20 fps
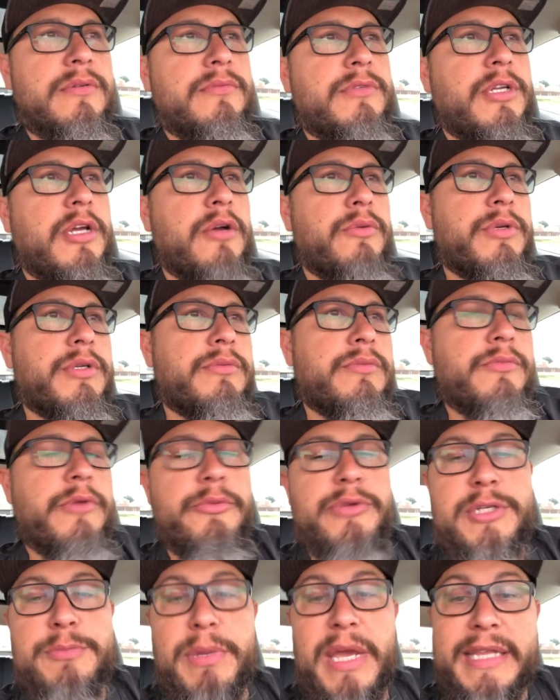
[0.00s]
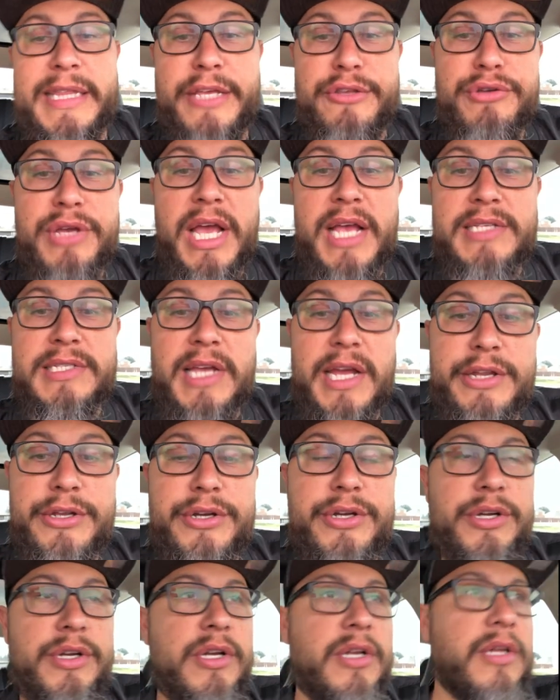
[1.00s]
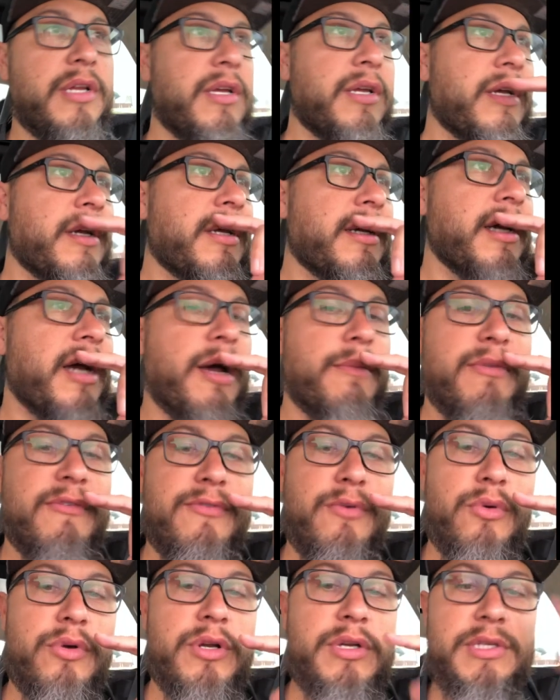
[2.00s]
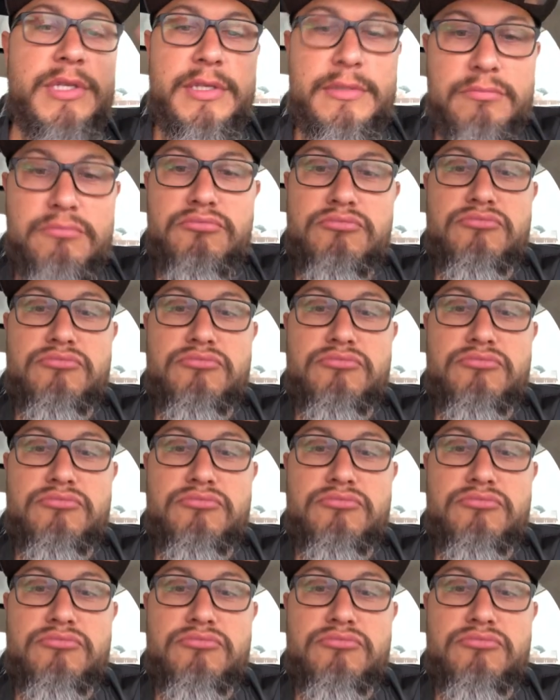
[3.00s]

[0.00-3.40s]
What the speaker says: You know, we respect that you guys got here before us.